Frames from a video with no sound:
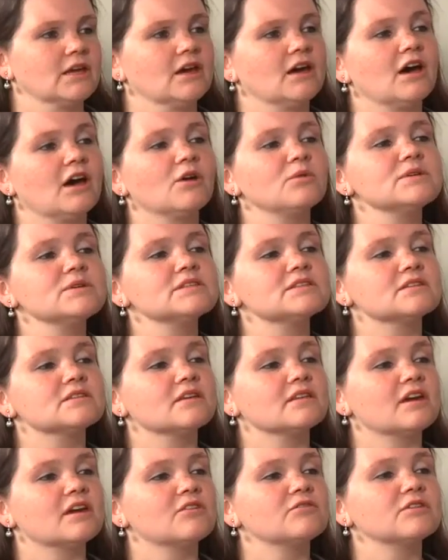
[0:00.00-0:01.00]
How is
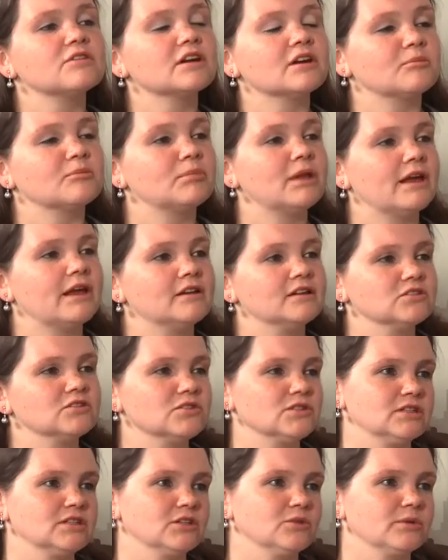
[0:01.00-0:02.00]
South Africa planning
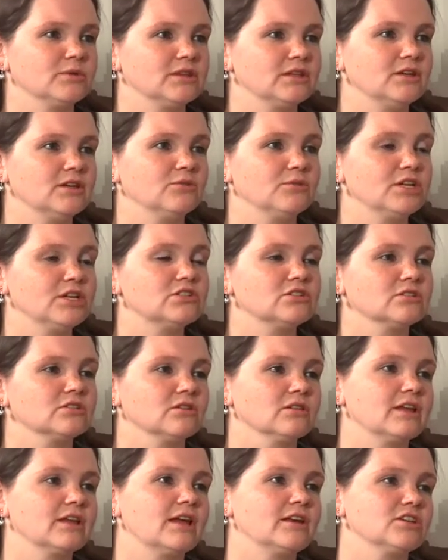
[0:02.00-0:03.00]
to deal with the
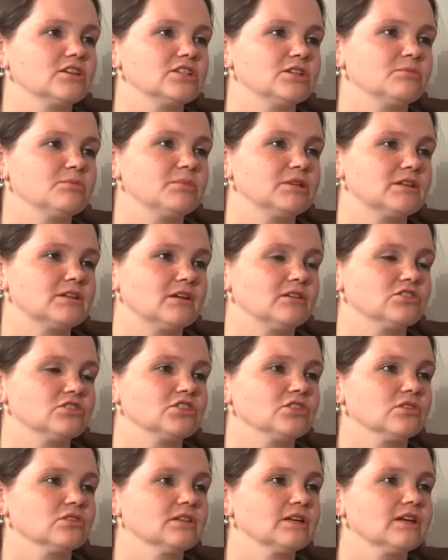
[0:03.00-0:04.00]
regional energy
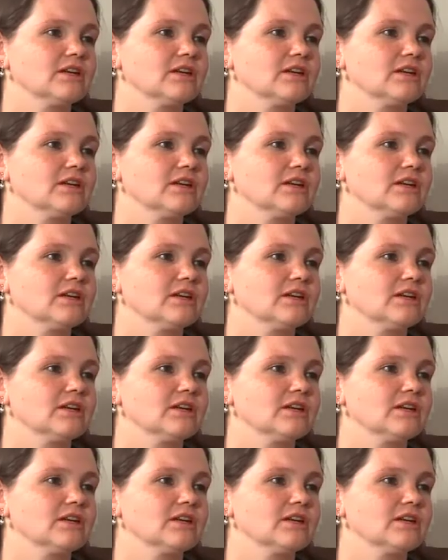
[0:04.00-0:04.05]
potential